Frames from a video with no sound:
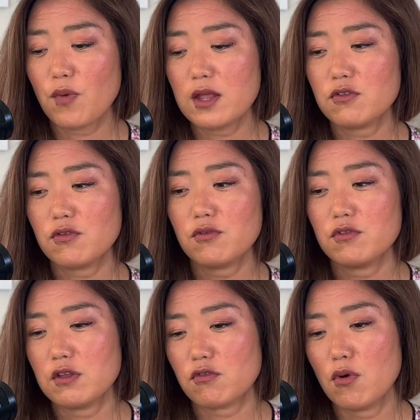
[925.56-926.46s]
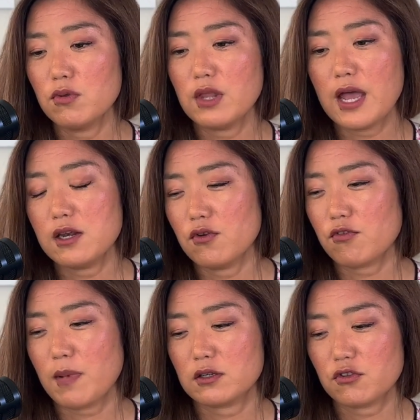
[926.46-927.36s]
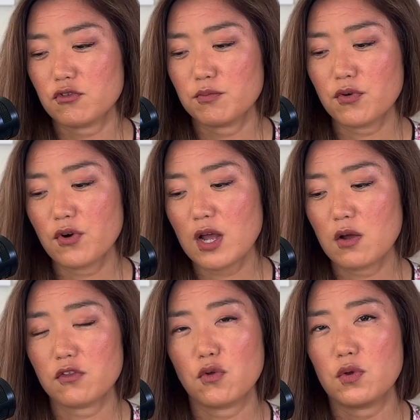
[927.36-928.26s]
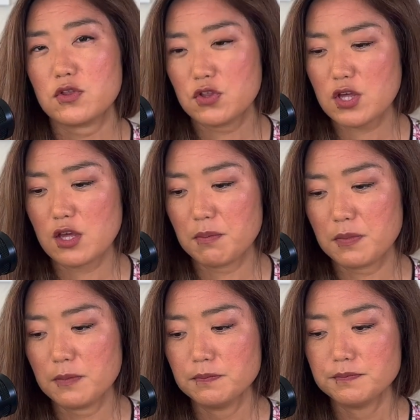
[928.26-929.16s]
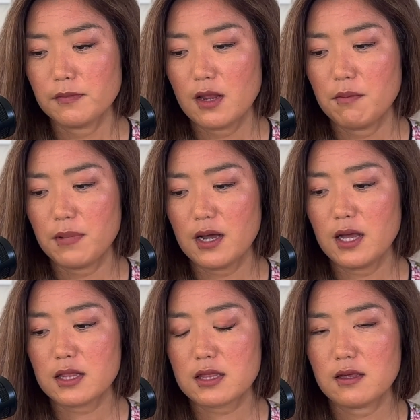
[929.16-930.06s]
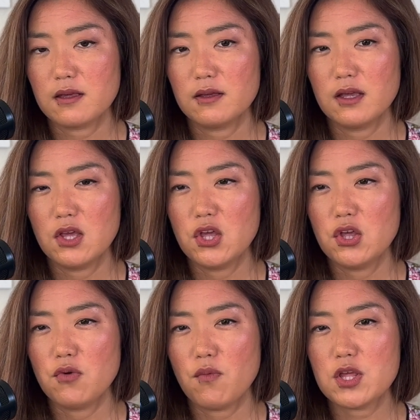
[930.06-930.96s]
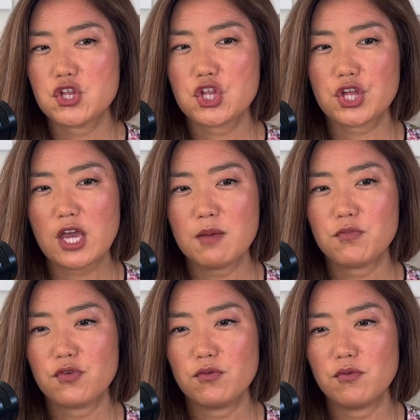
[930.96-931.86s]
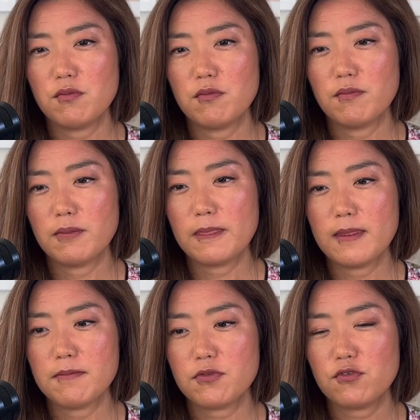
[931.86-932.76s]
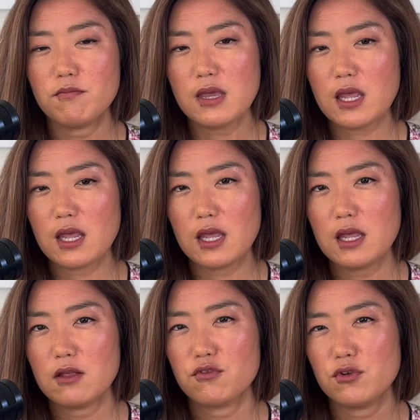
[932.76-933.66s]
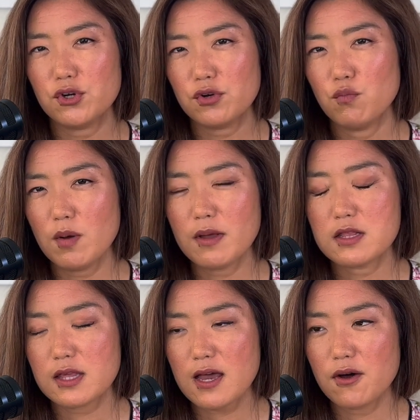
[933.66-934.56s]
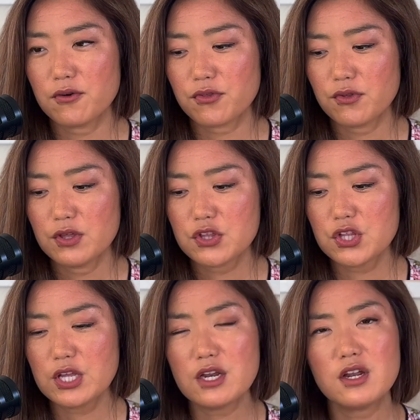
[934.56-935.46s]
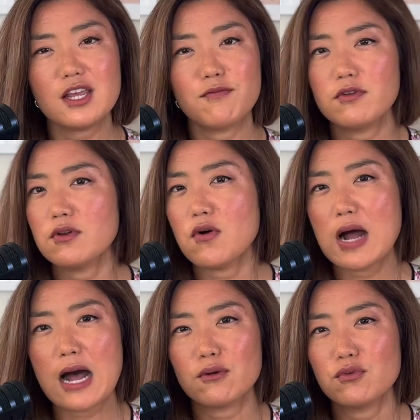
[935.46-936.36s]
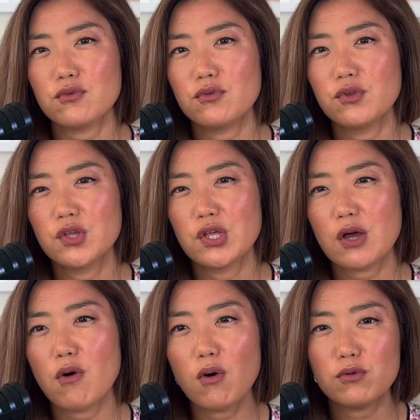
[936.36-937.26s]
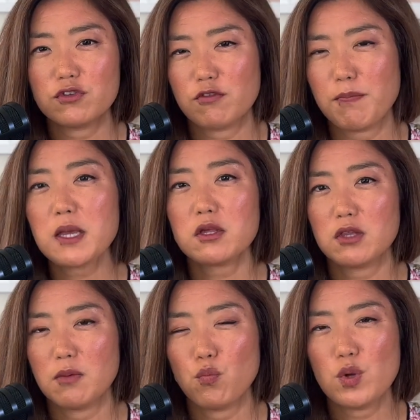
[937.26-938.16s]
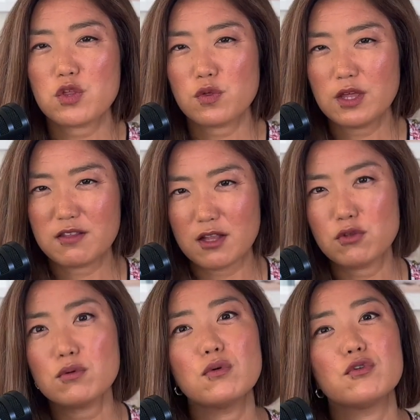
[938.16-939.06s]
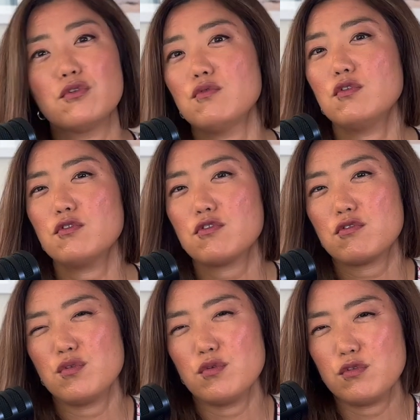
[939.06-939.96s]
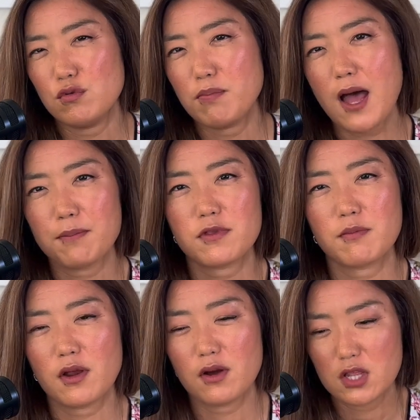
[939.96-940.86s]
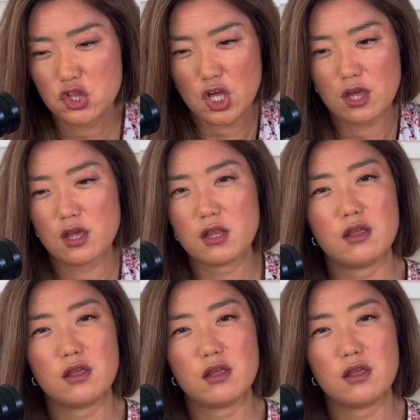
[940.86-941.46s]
to this online nurse practitioner program because it was cheap. But when she came to me to learn women's health, she didn't even know how to hold speculum, which is the tool you use to do pap smear and check in,